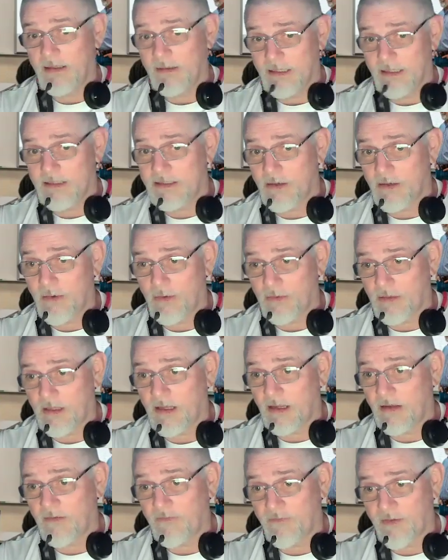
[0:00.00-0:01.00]
That's the whole
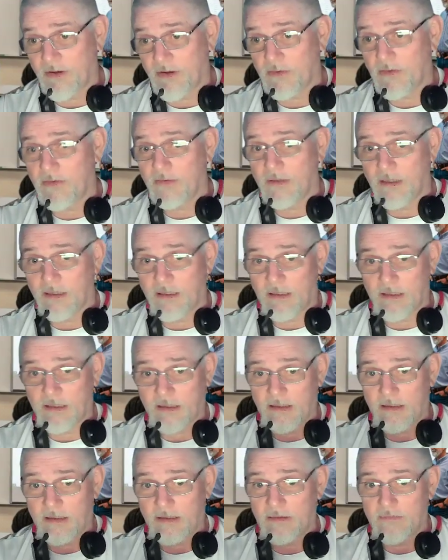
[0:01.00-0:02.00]
thing. Federal
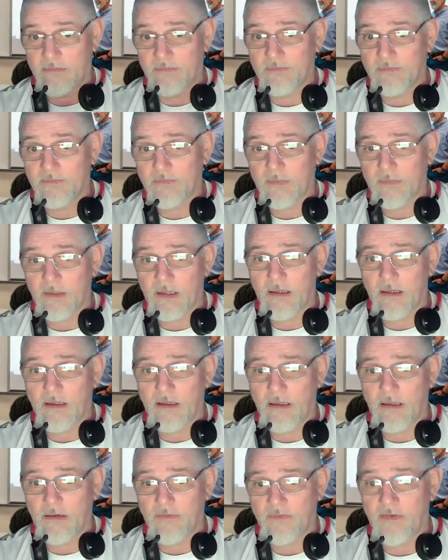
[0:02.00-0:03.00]

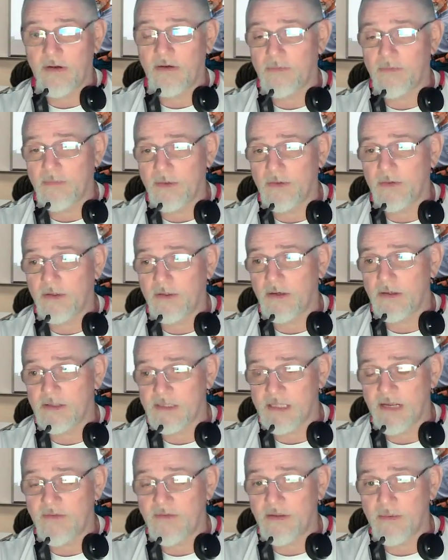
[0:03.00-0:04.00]
Motor Carrier
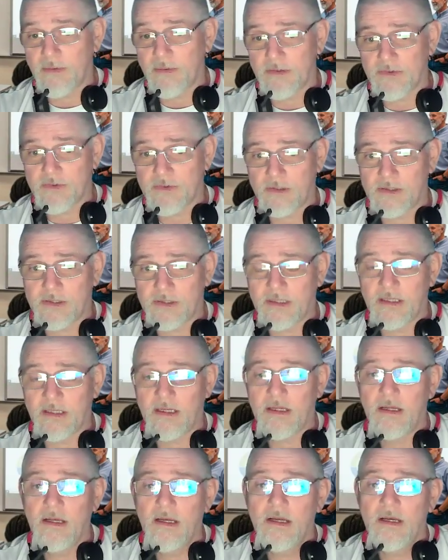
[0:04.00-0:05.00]
Safety Administration.
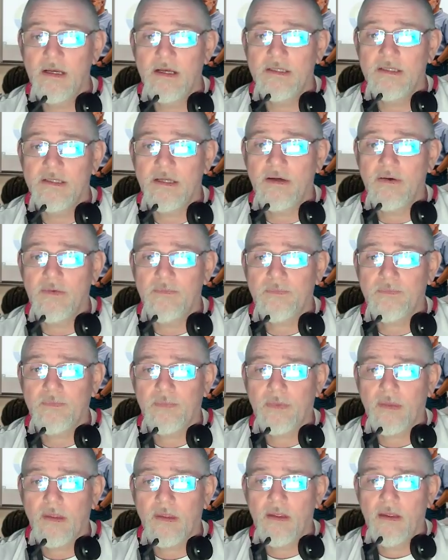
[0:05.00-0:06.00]
So
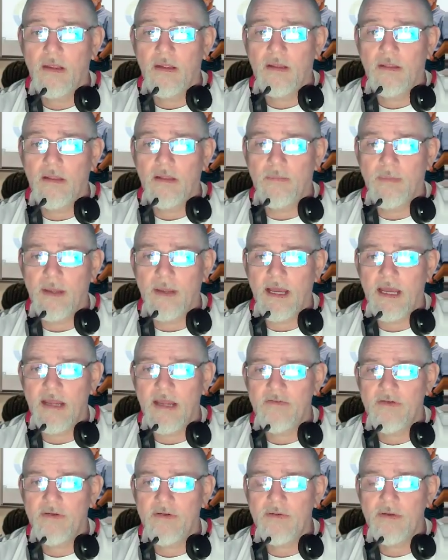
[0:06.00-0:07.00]
the
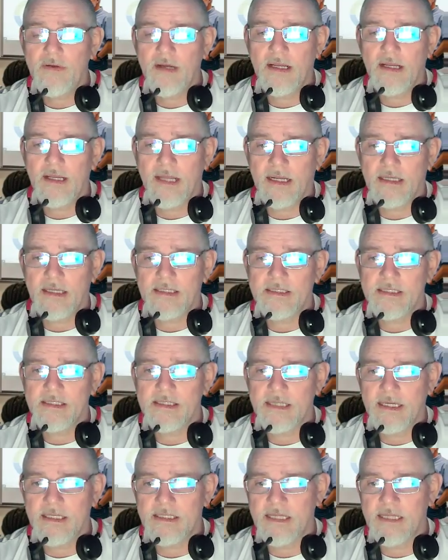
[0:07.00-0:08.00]
behavior analysis
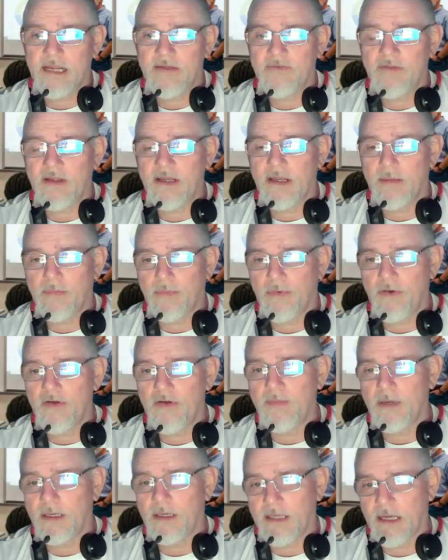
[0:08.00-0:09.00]
and safety
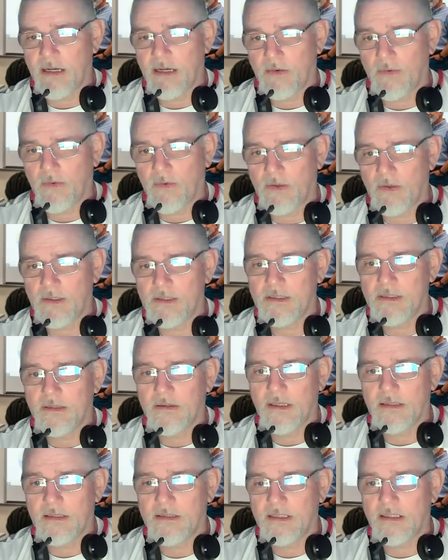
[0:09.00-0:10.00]
improvement categories,
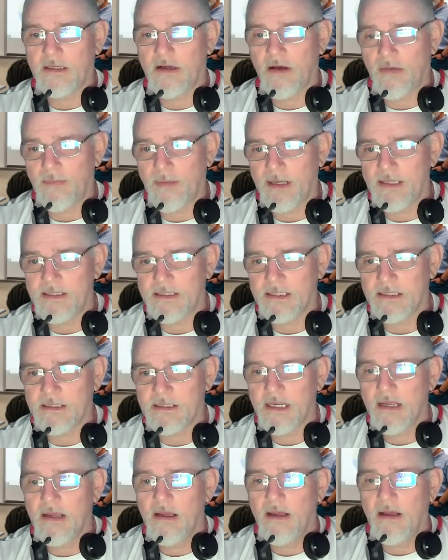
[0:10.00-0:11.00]
as they call basics,
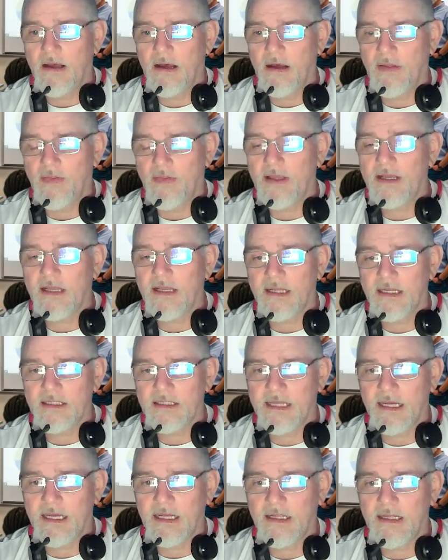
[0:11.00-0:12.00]
they collect
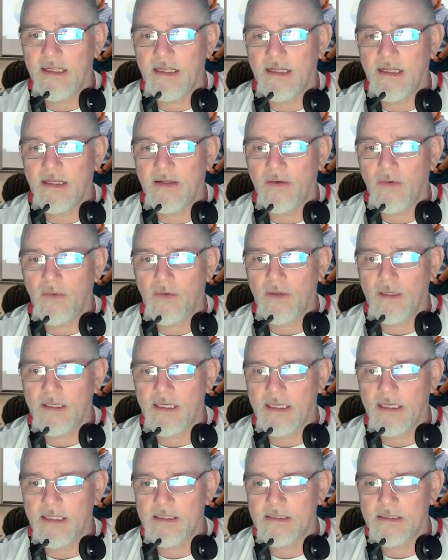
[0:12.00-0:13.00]
data and are
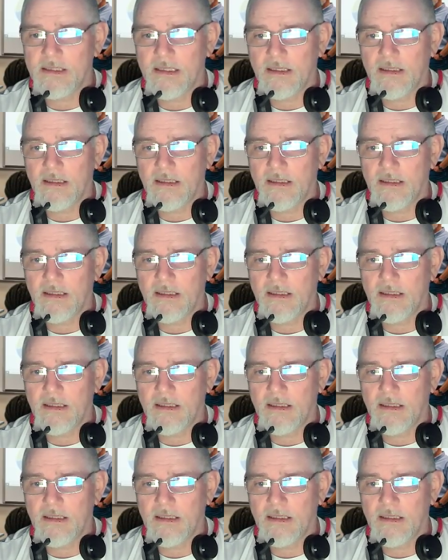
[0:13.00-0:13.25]
organized